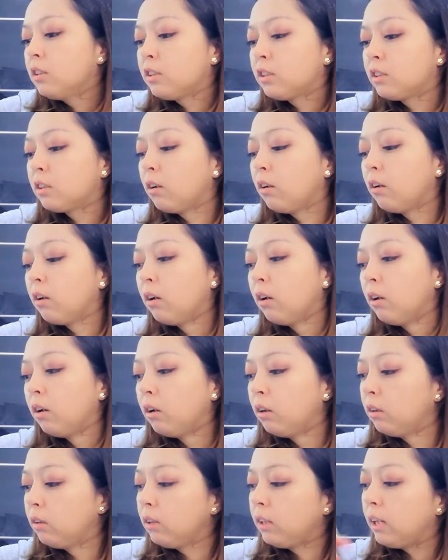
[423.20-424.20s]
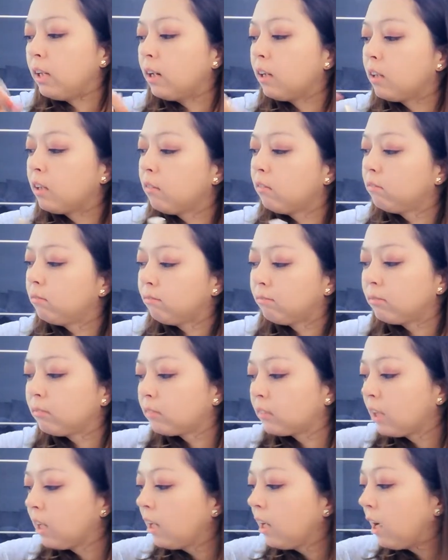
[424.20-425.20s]
So yeah,
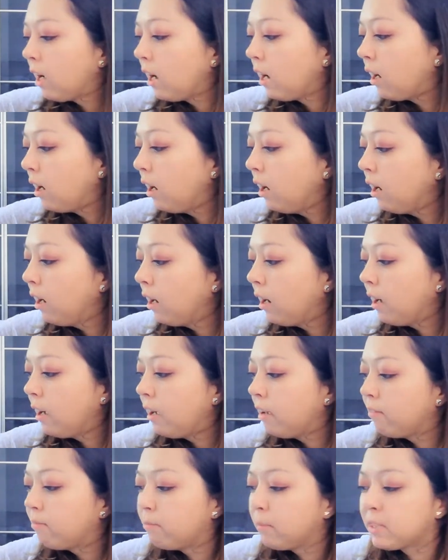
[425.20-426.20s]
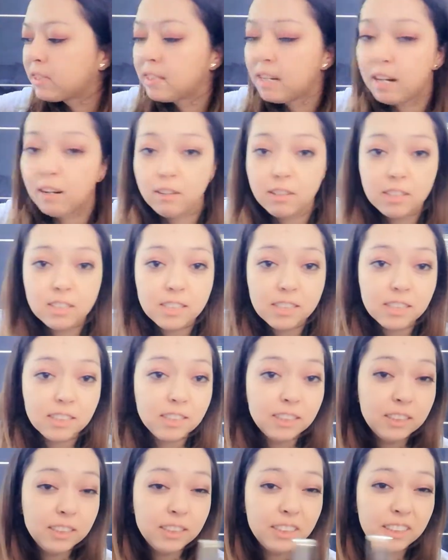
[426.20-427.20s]
I have mascaras
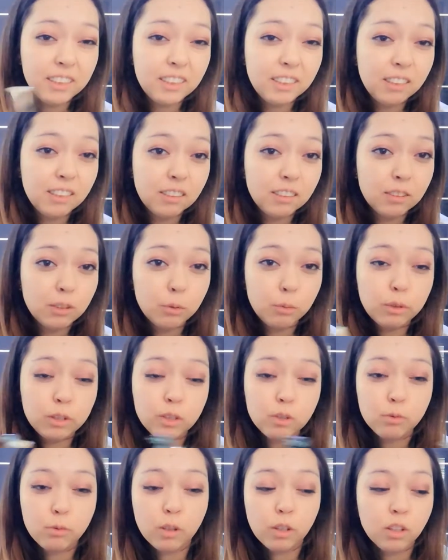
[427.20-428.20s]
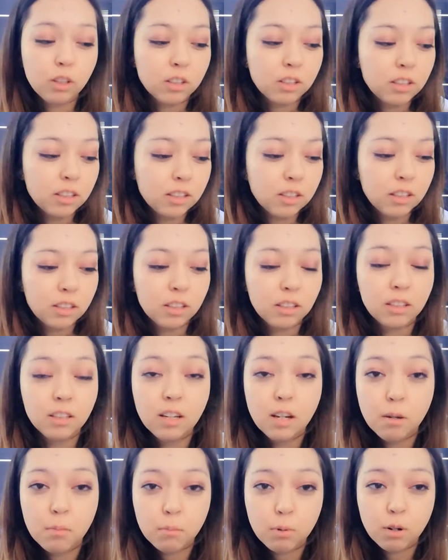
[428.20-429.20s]
in here, which were not in the
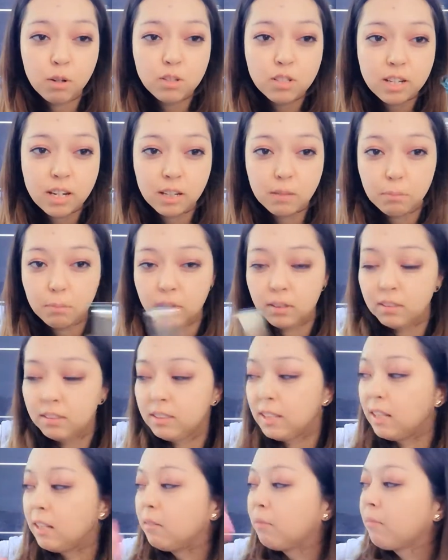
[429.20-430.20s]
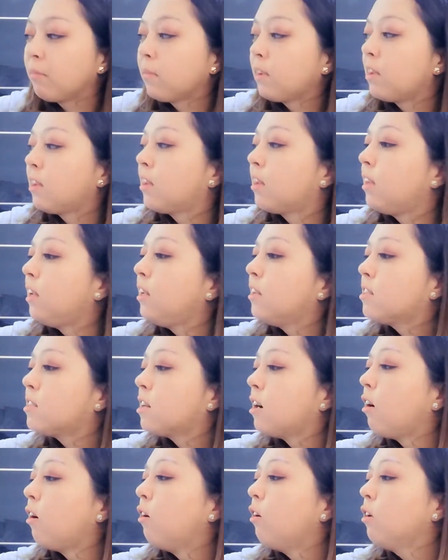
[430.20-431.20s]
project, but yeah, these
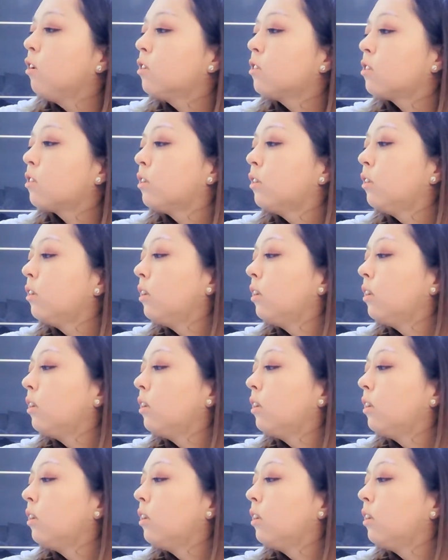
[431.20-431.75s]
are also